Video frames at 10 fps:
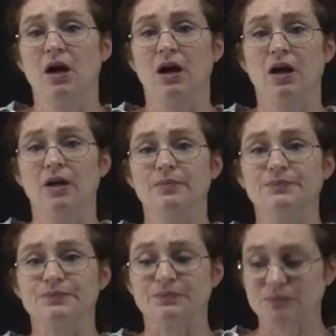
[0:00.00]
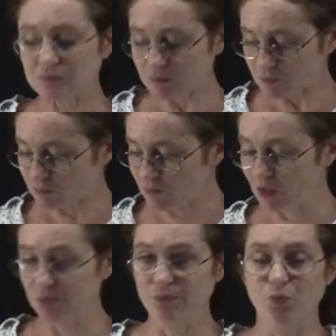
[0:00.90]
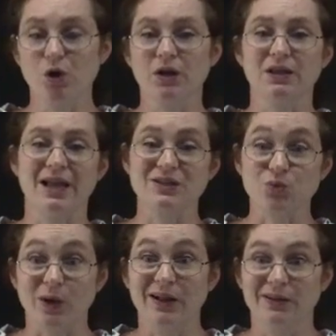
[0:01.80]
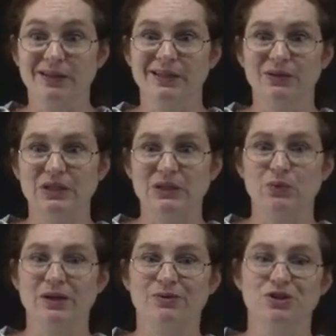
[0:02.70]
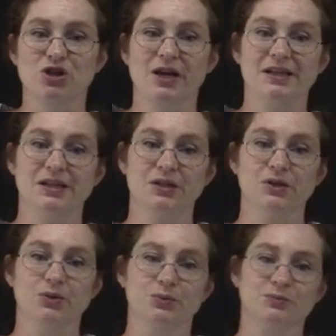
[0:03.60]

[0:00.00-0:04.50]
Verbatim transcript: um, work less well than it did when it was shiny and new.